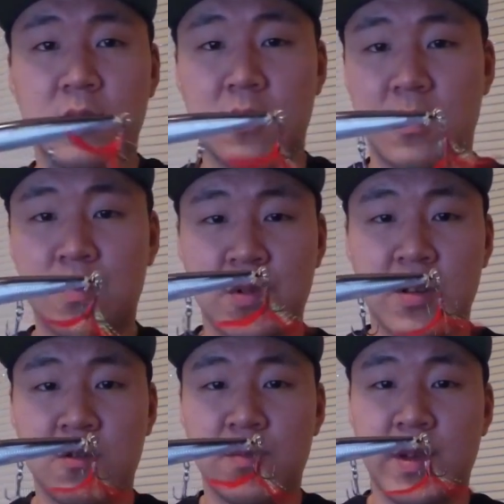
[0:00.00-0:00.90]
It's a
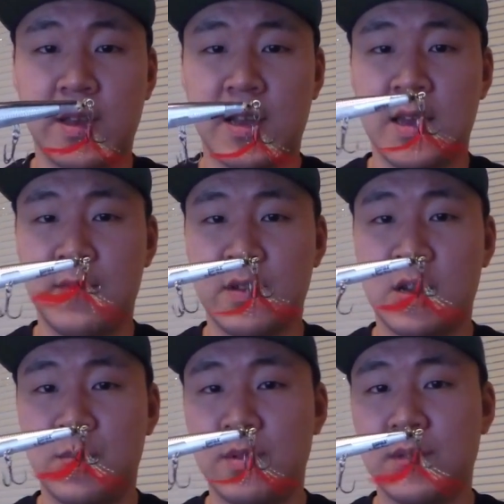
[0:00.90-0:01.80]
pretty cool bait. I have a
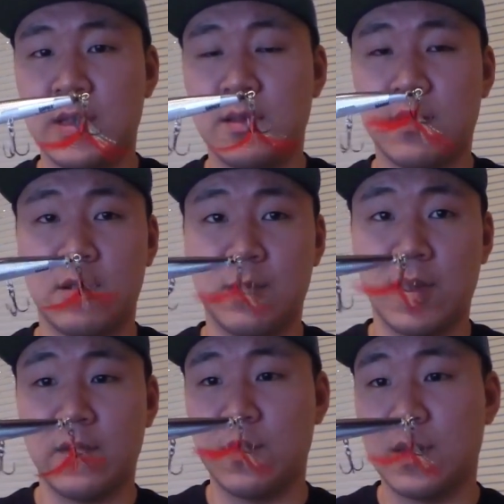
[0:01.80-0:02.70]
couple of these, so I'm
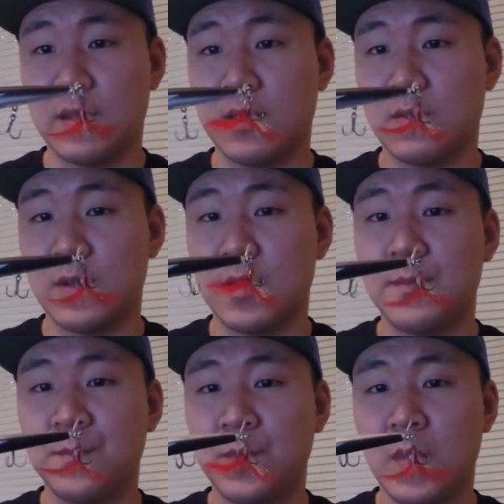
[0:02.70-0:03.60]
giving one of these away.
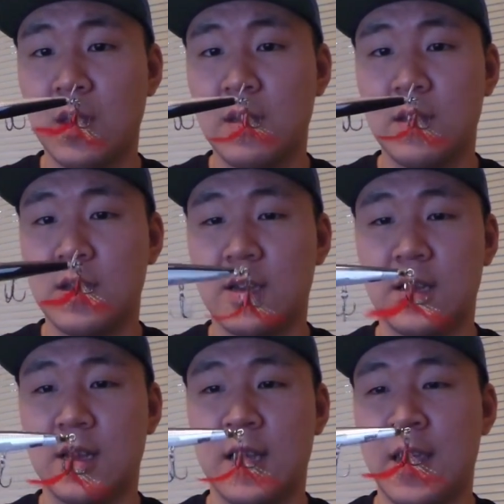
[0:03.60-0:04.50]

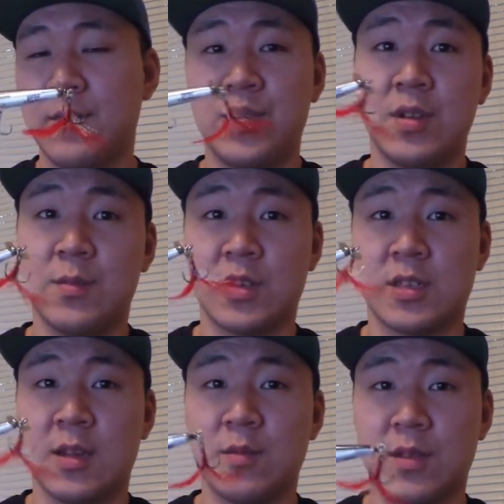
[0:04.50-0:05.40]
I haven't put in
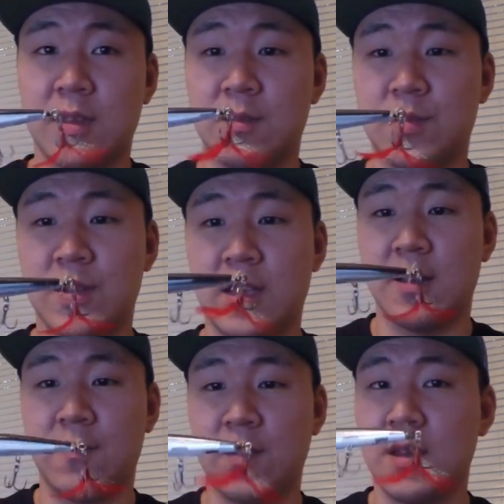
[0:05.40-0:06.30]
much time with it, but
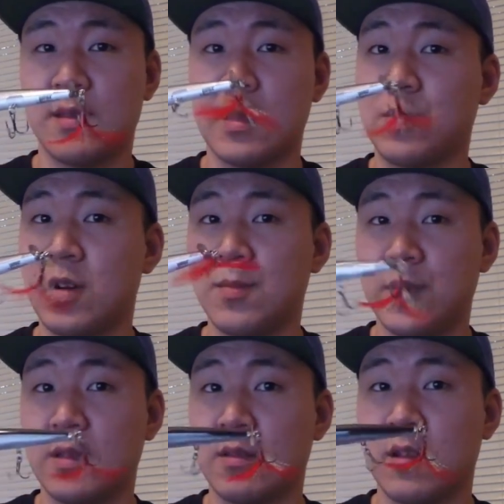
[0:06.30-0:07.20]
if you guys like prop
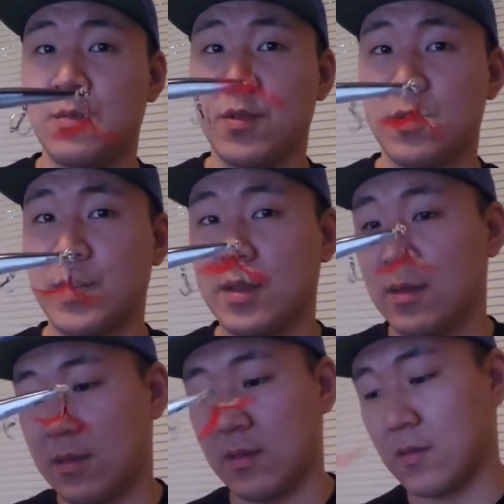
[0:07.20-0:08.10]
baits or topwater
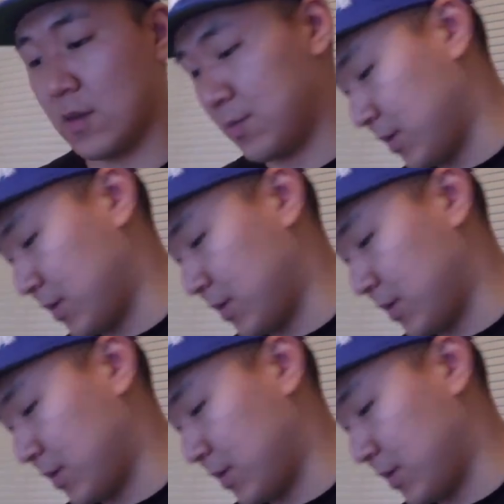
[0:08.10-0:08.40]
baits, this is a great